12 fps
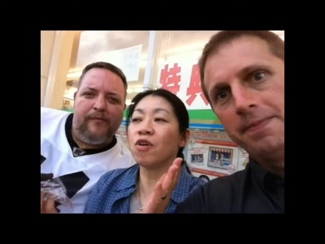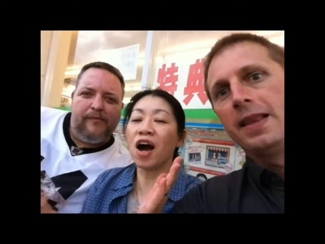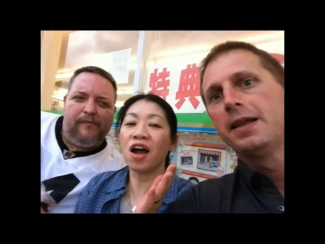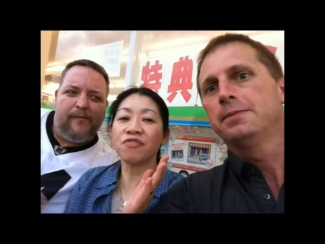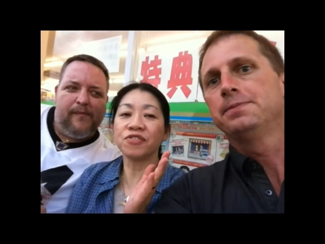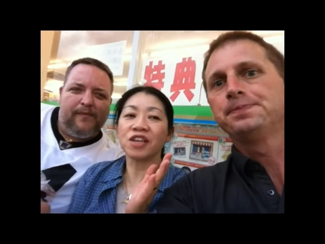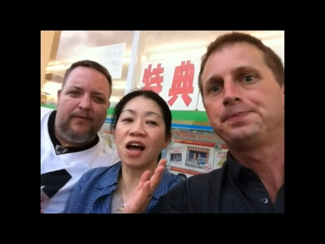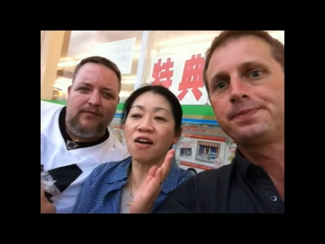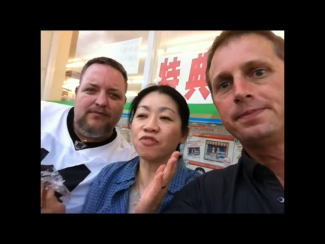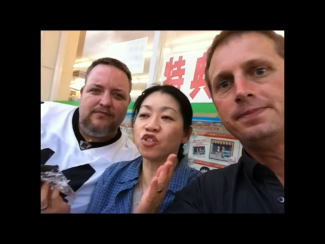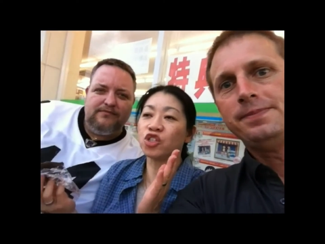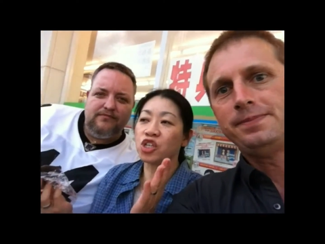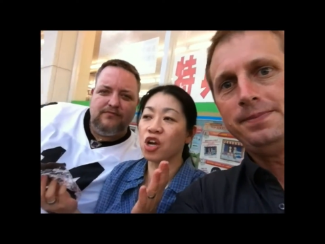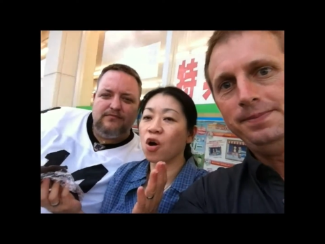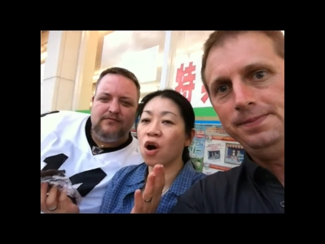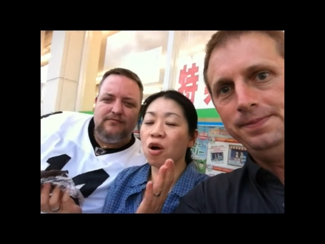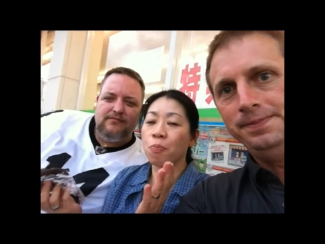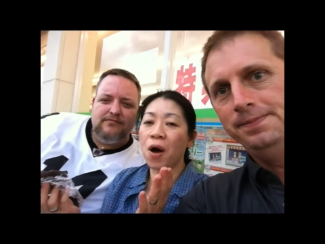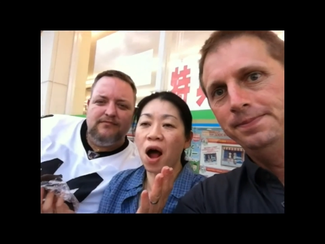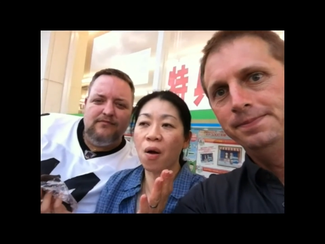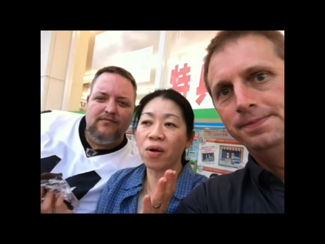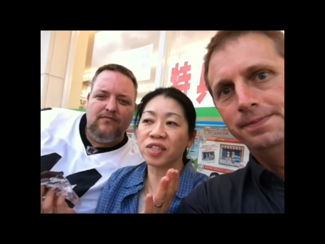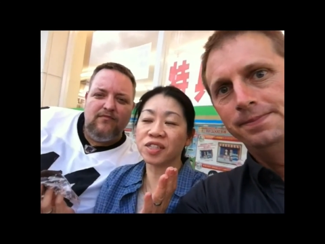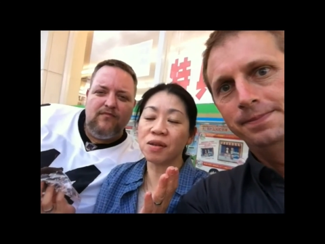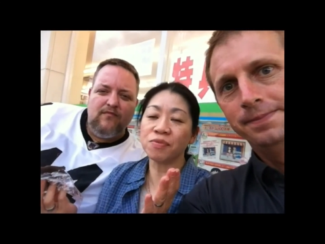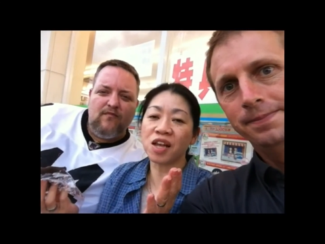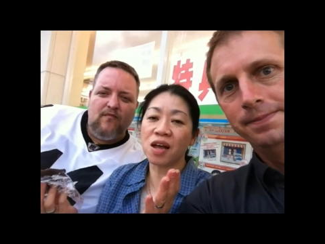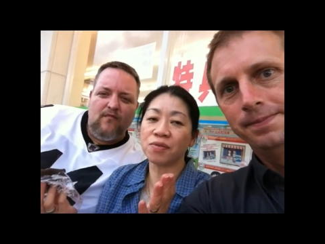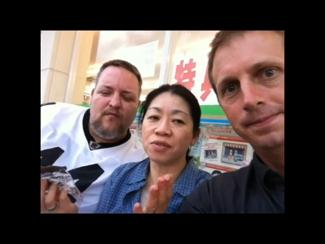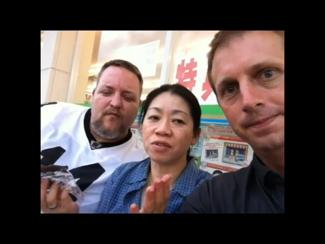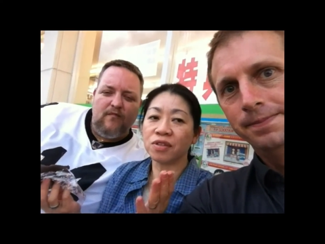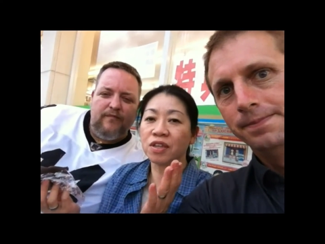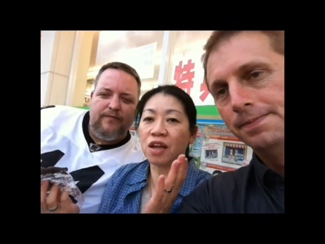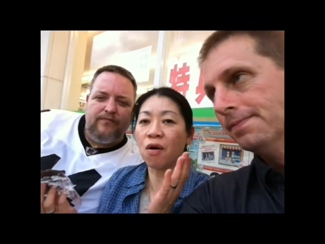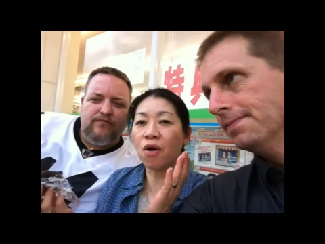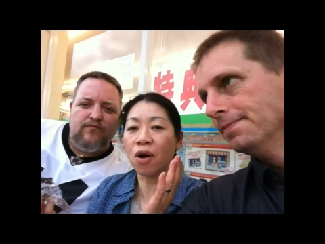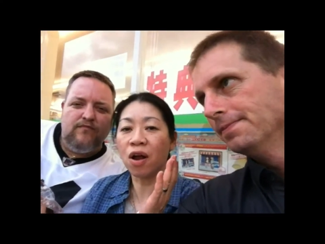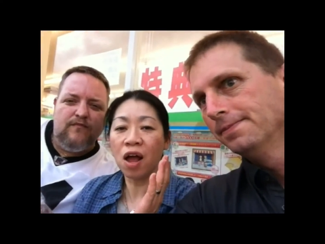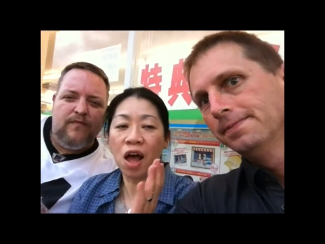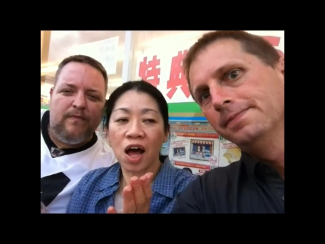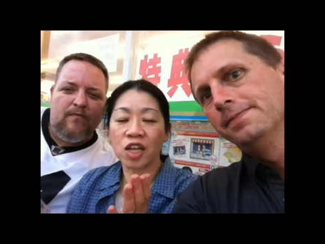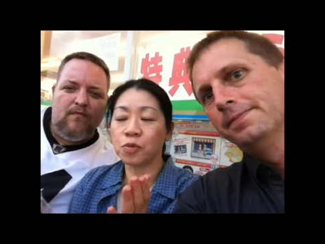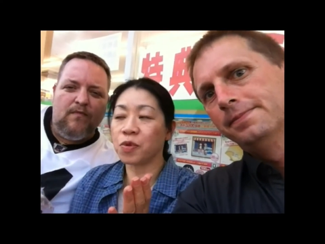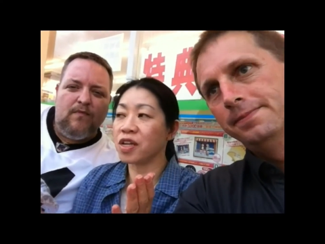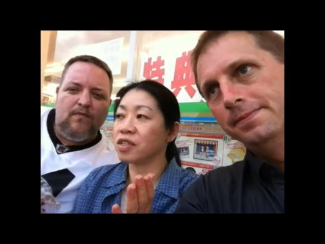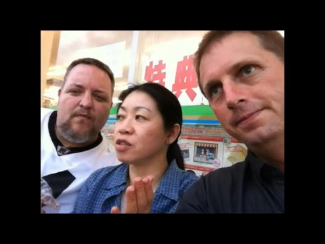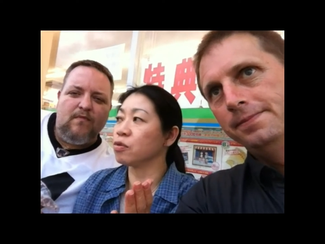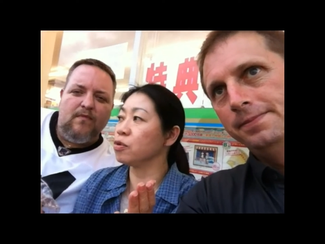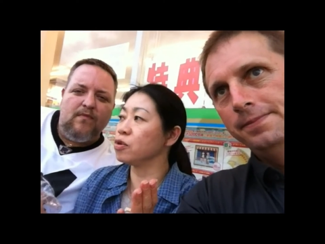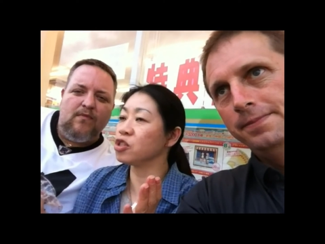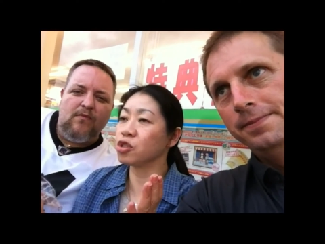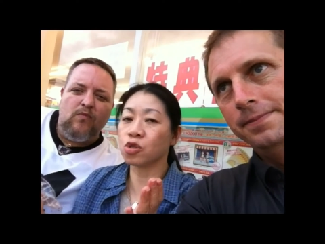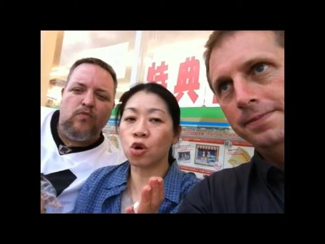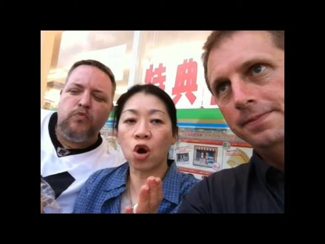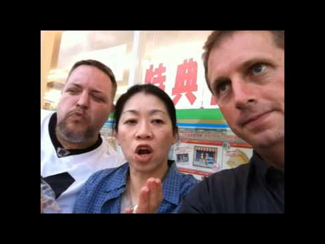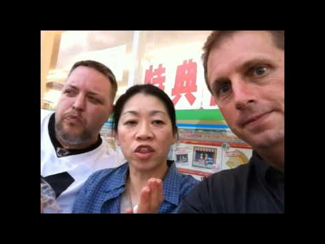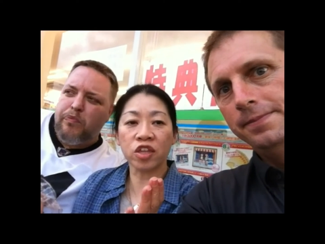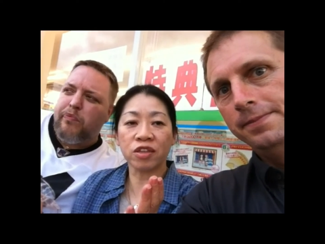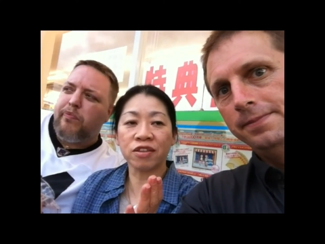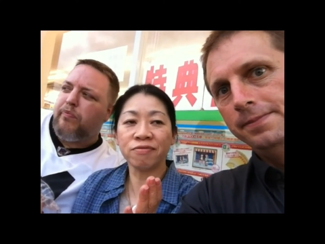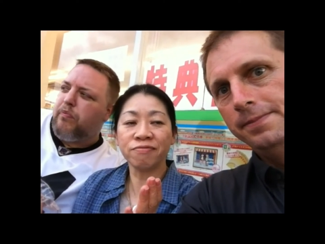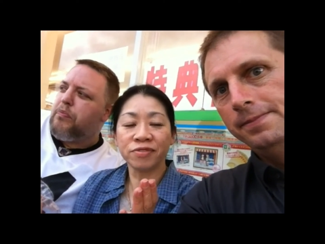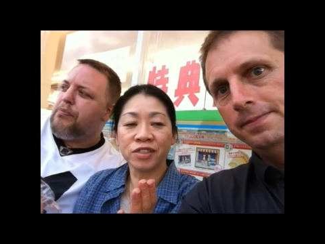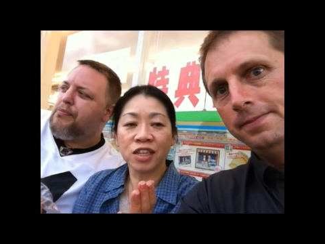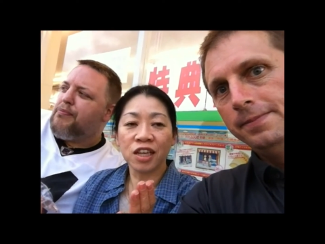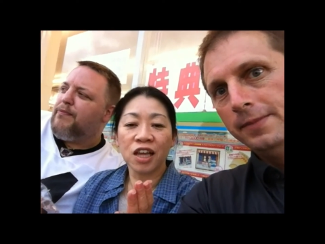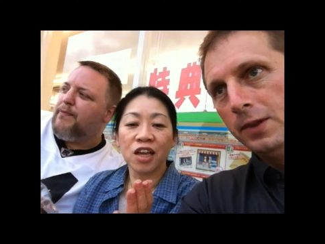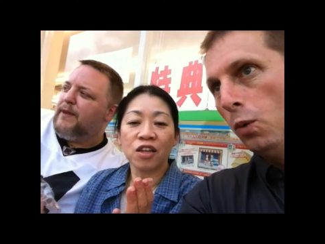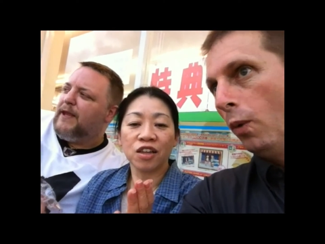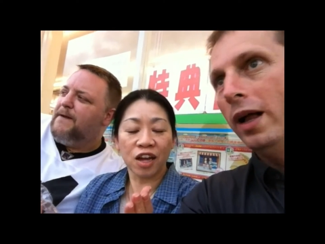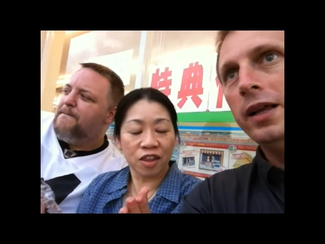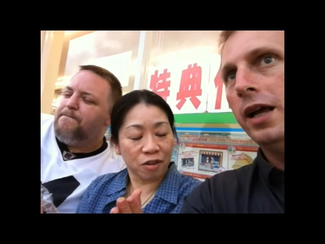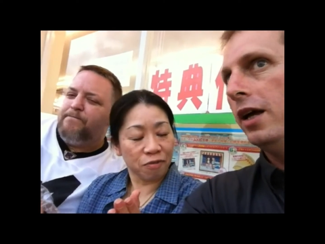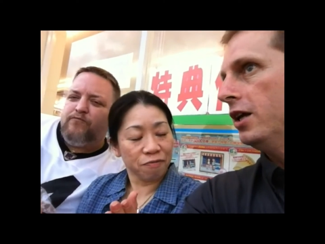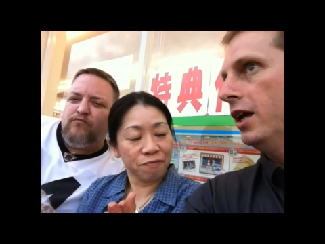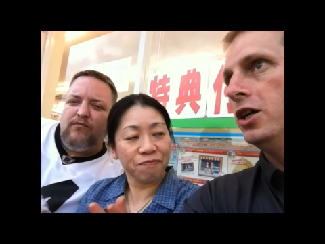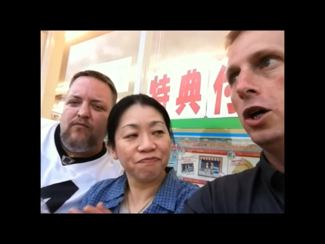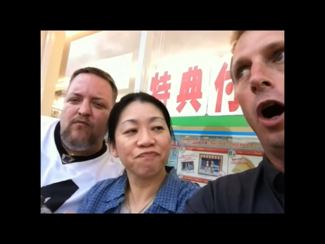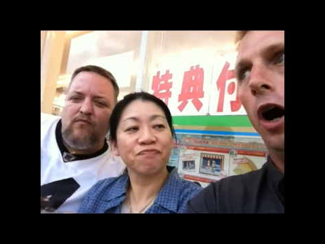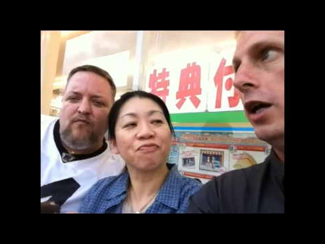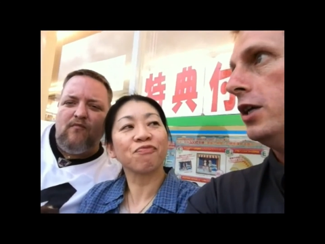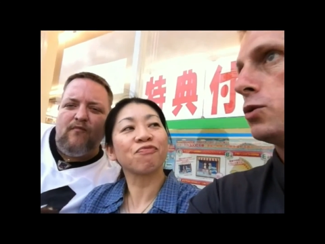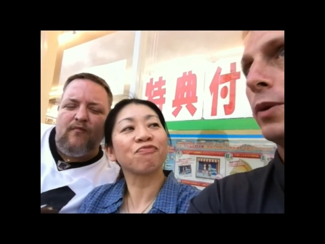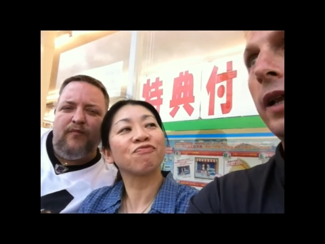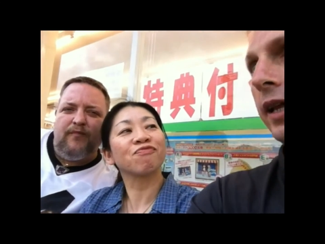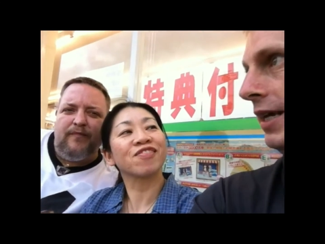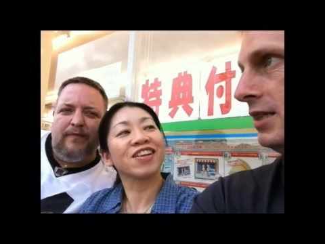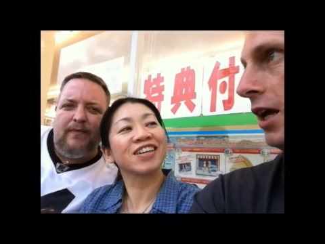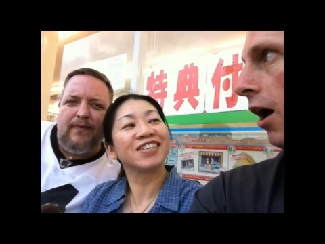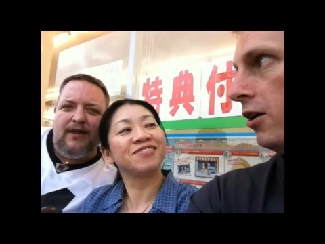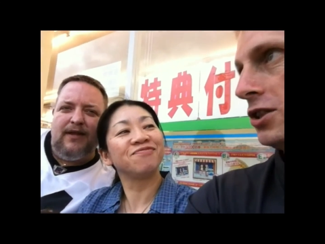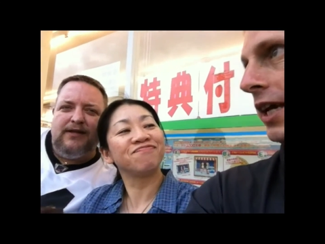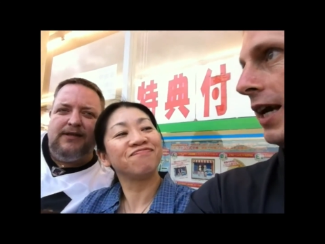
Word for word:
Speaker 1: wives have to show our power sometimes to our husbands who's stronger than.
Speaker 2: Well, it, it's real easy. All